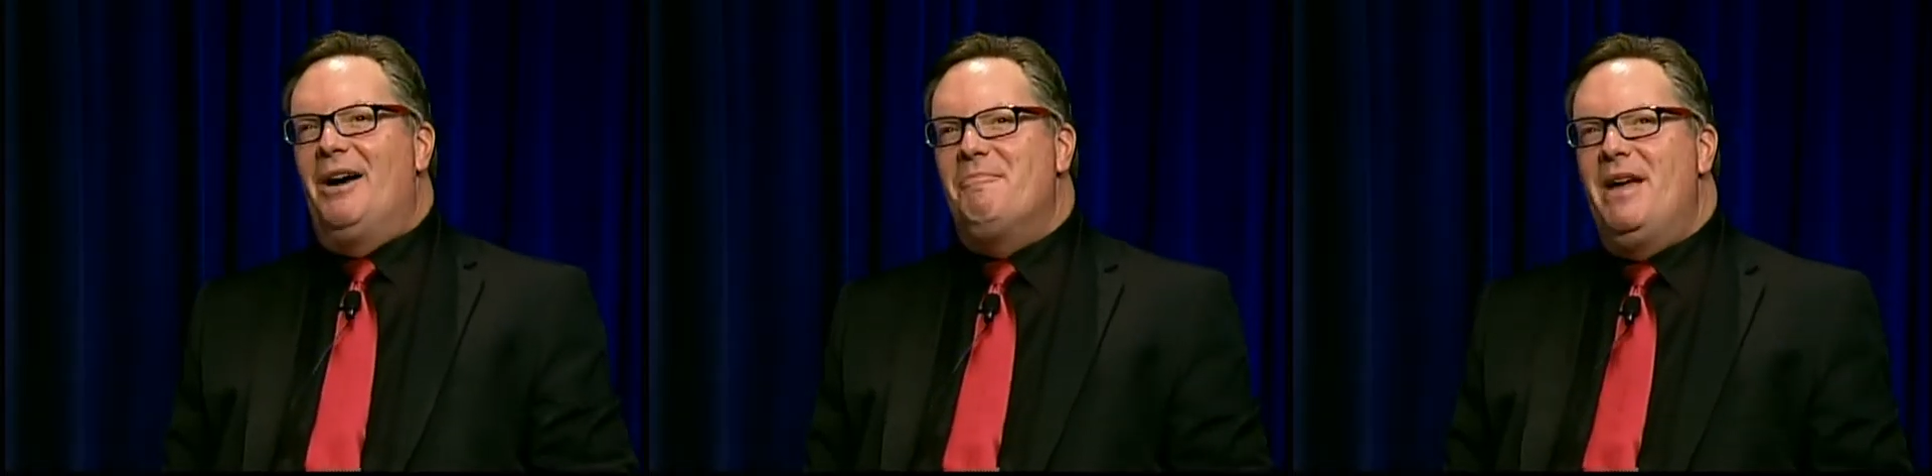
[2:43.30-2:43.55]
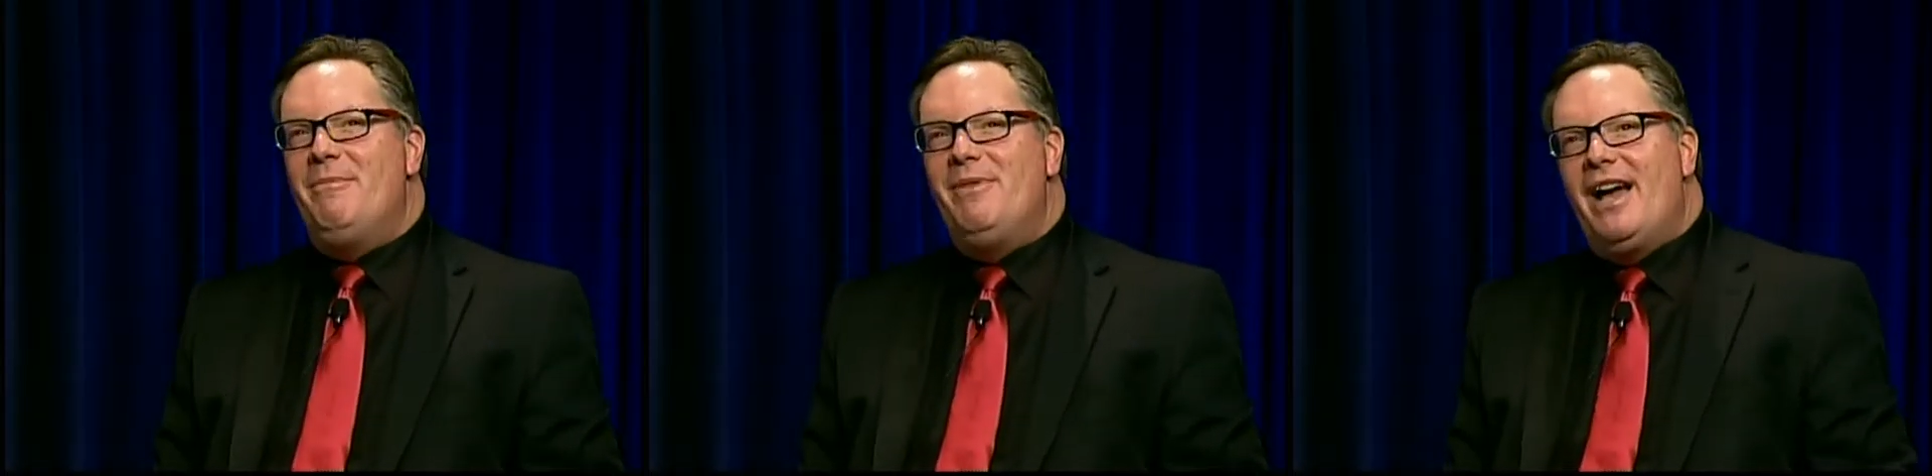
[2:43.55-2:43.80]

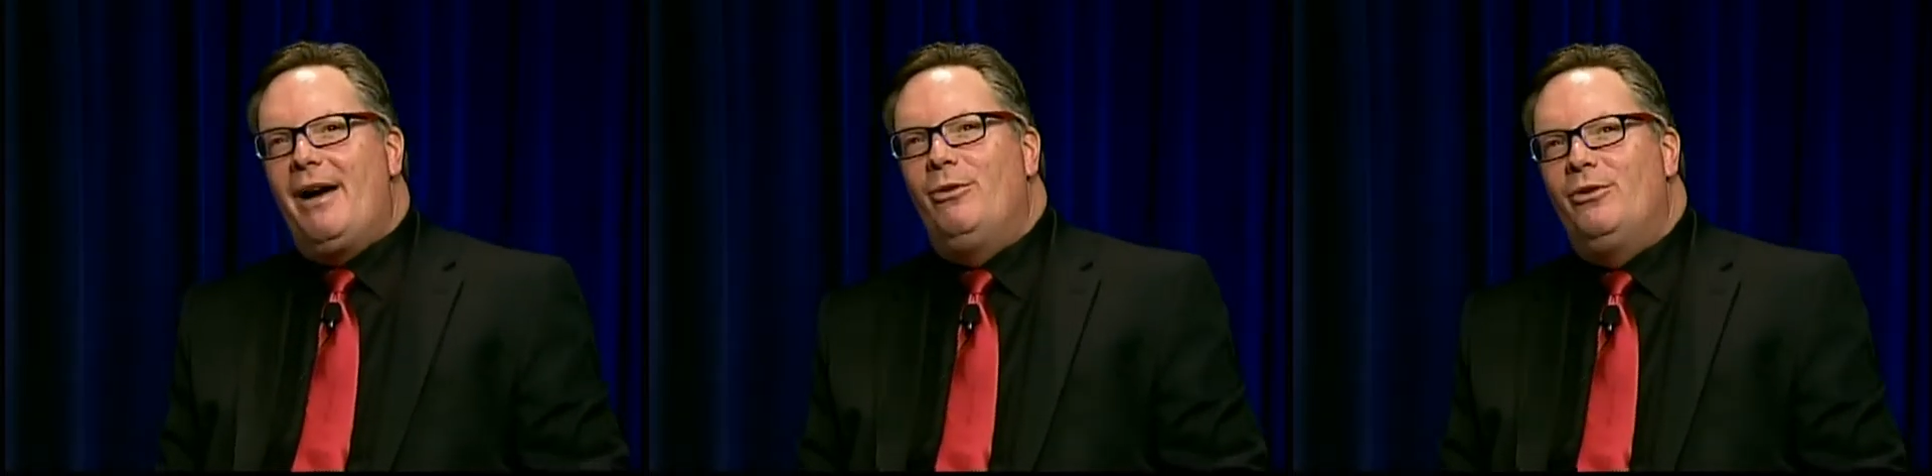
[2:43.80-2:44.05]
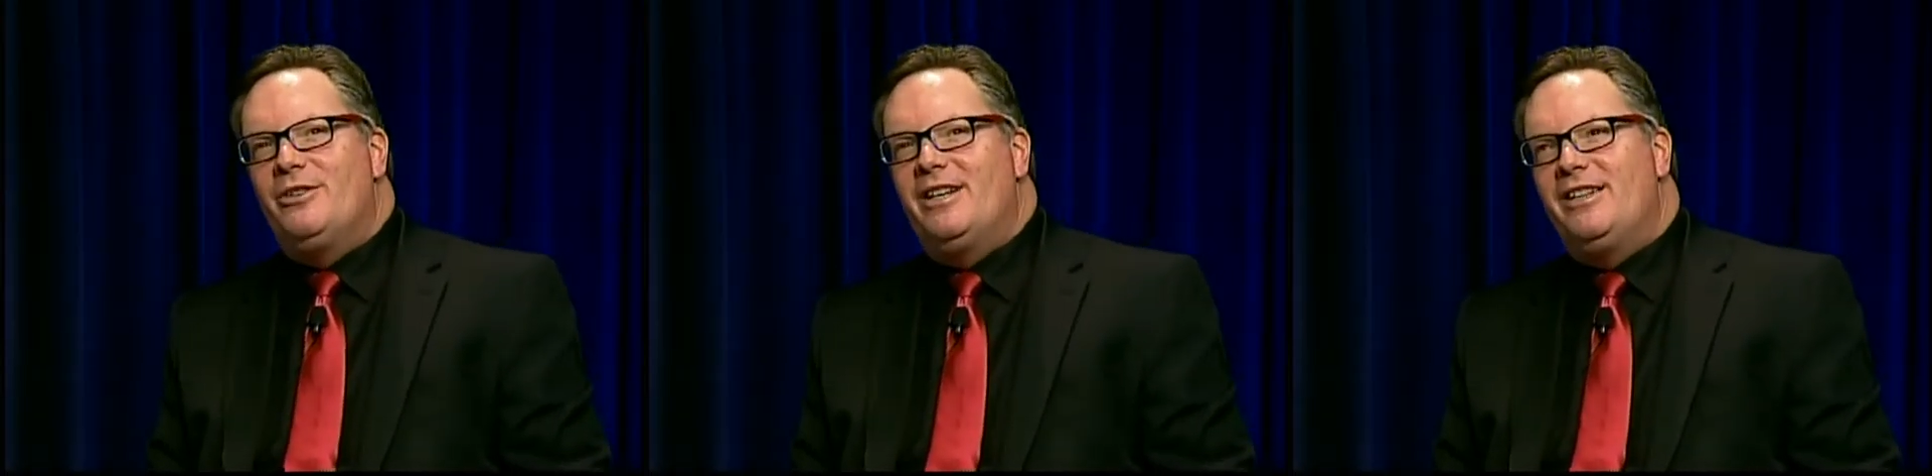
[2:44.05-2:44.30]
Maybe I
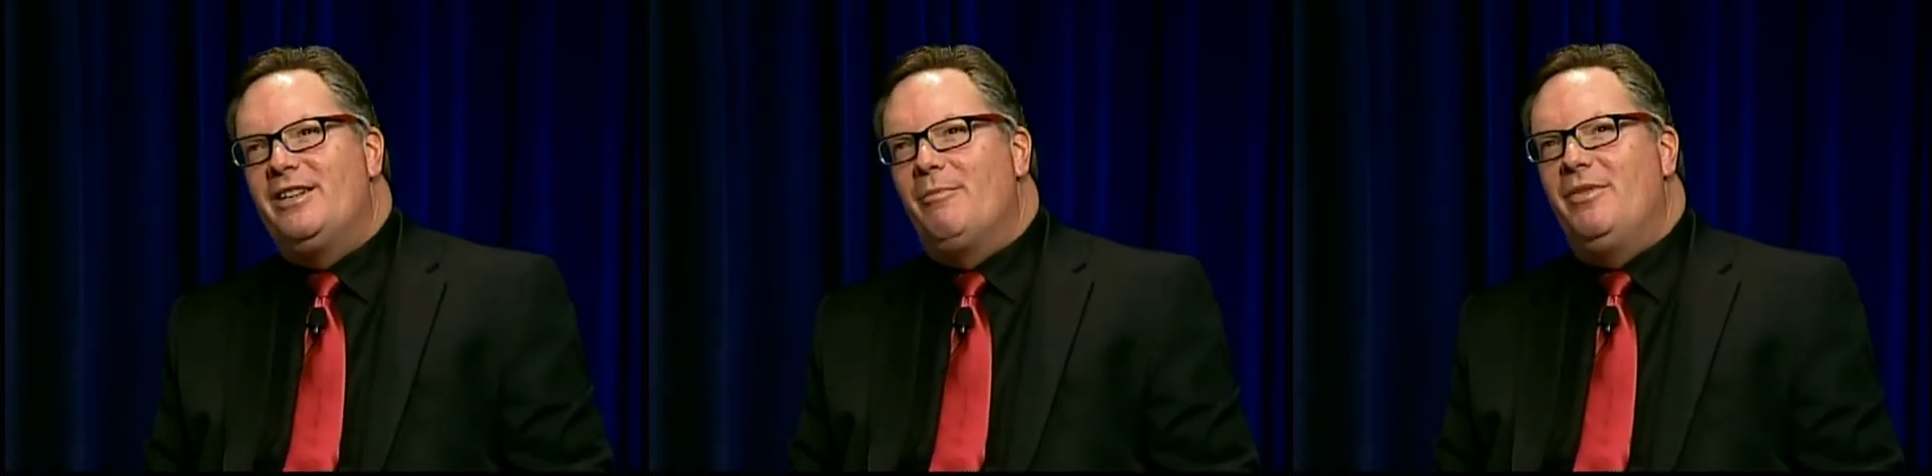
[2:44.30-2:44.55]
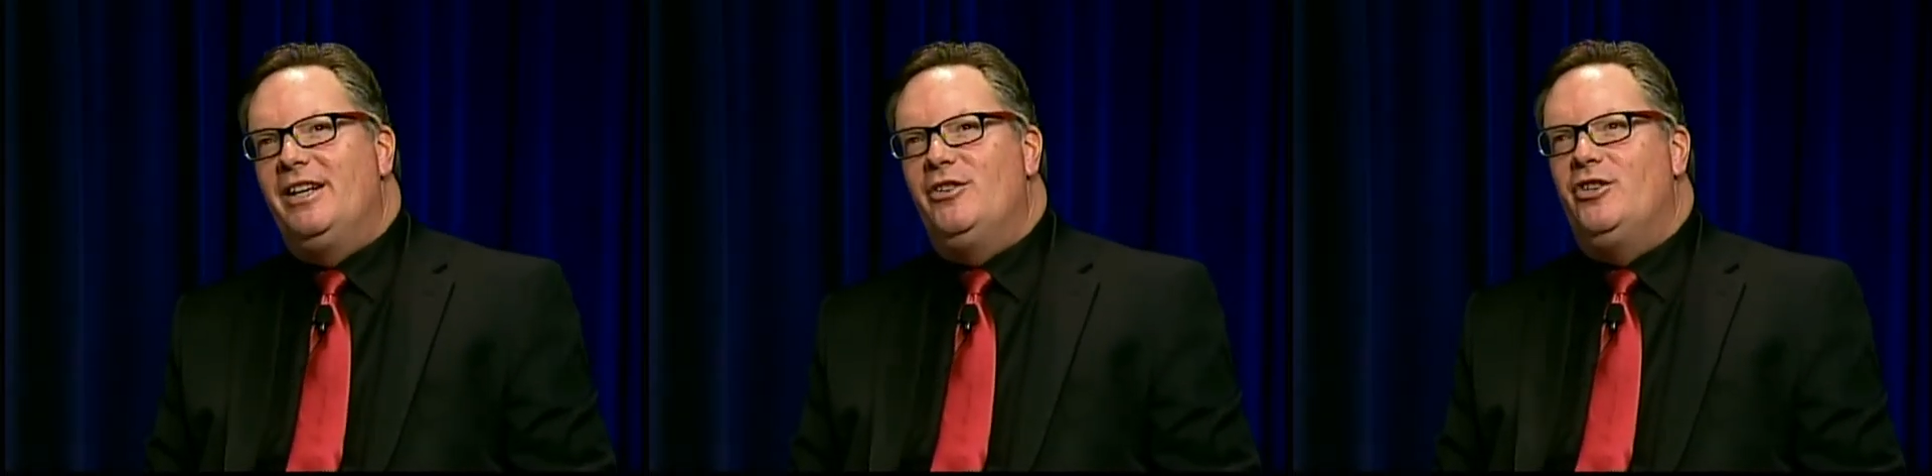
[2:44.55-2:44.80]
will say
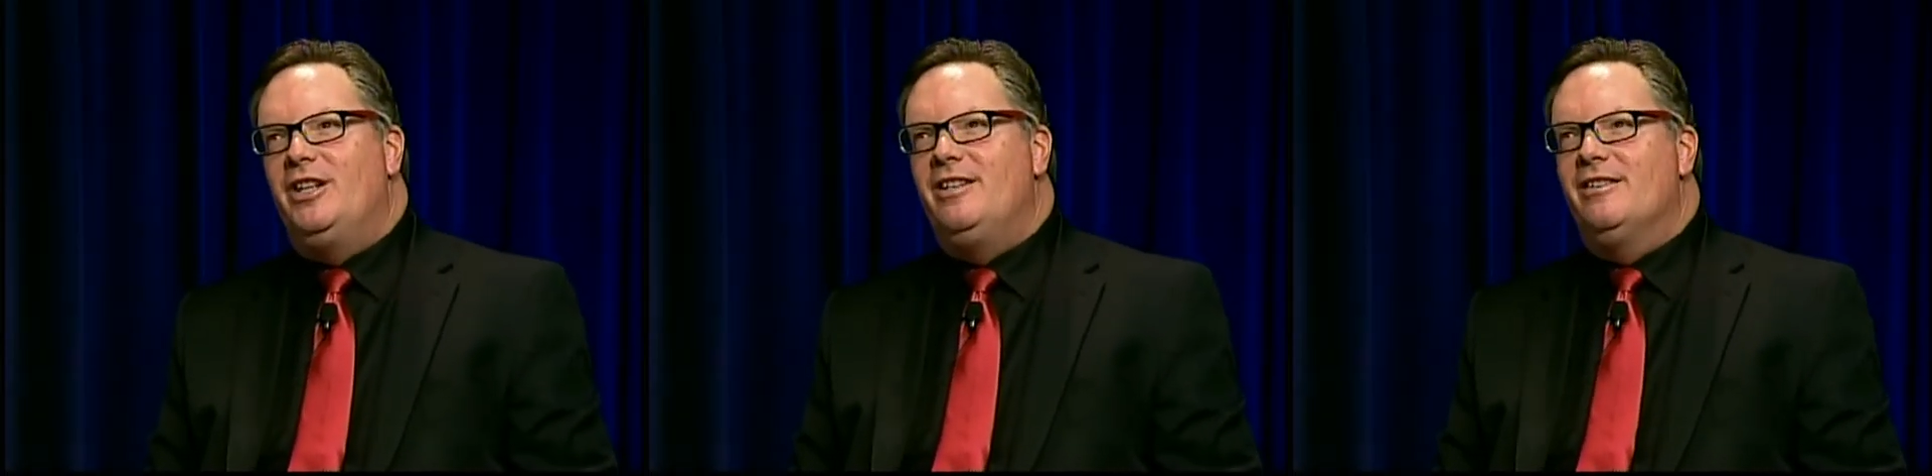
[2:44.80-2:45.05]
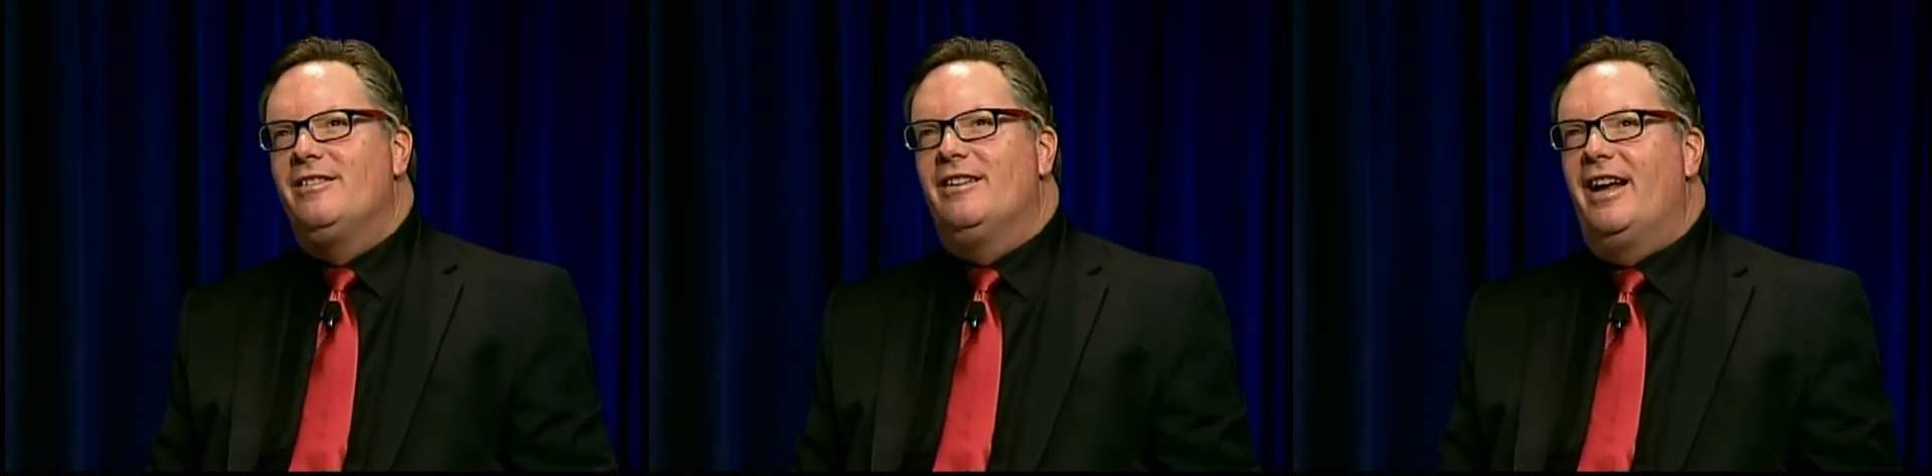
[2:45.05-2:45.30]
something
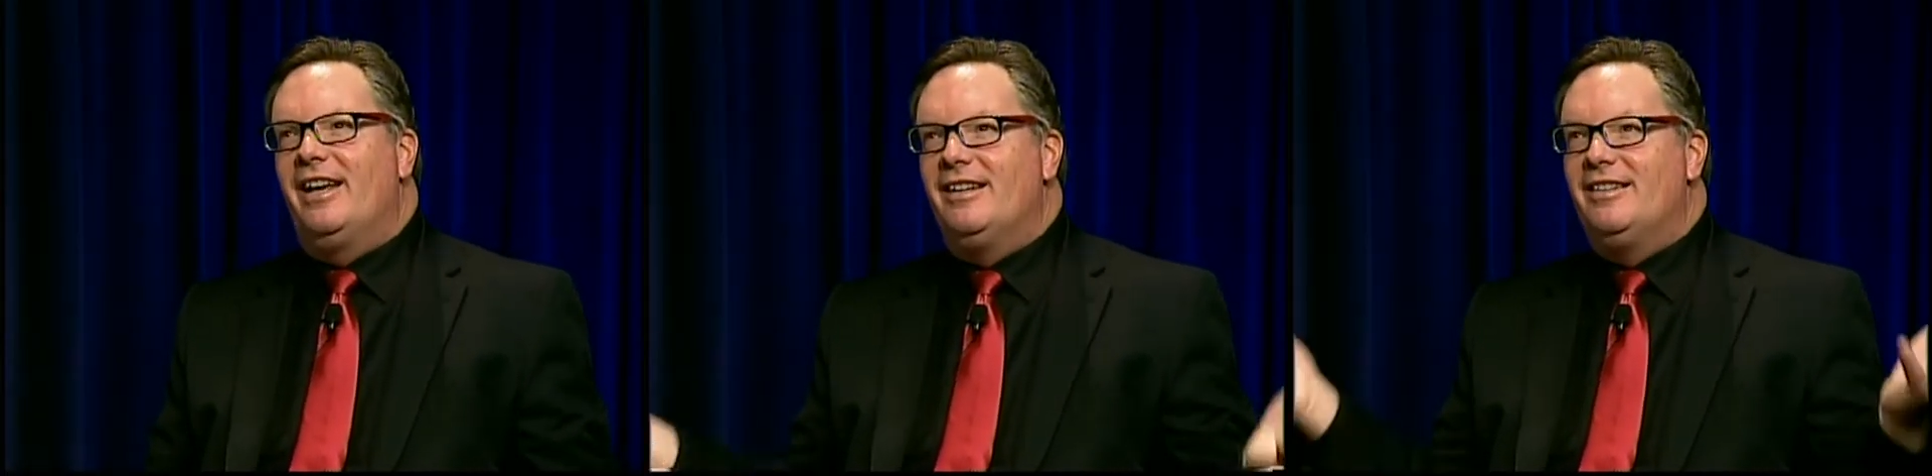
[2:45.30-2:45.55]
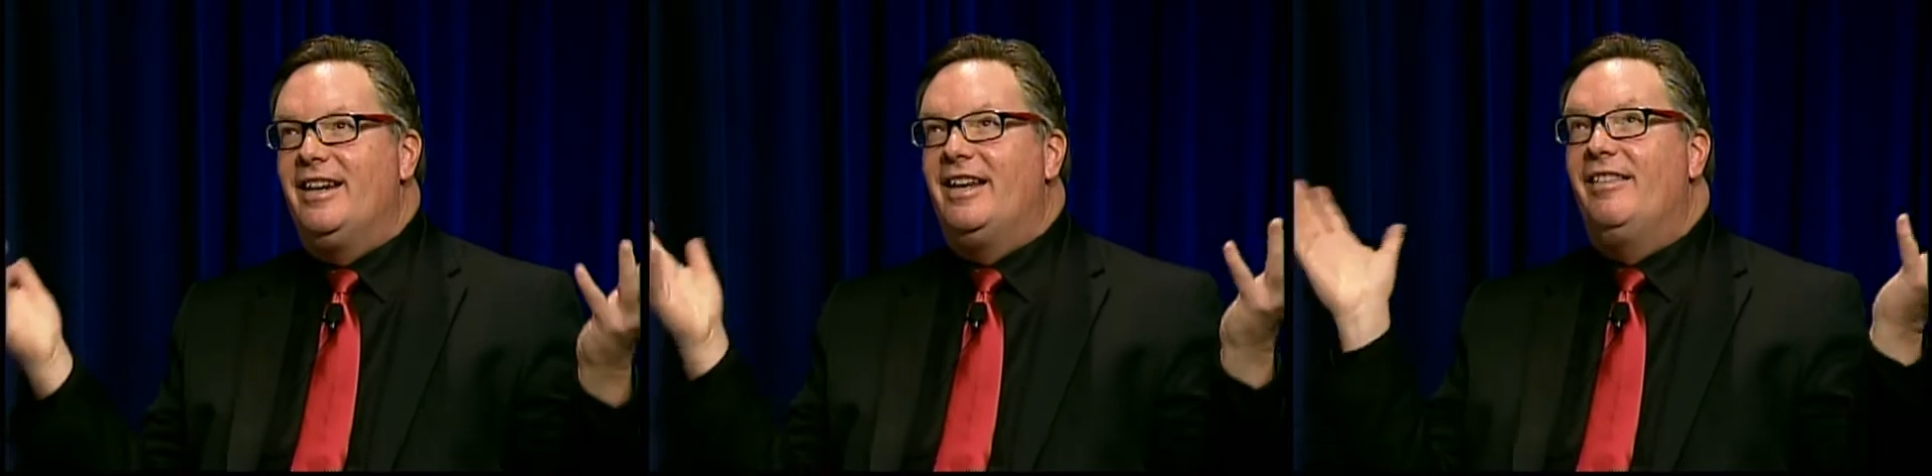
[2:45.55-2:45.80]
genius and I can say,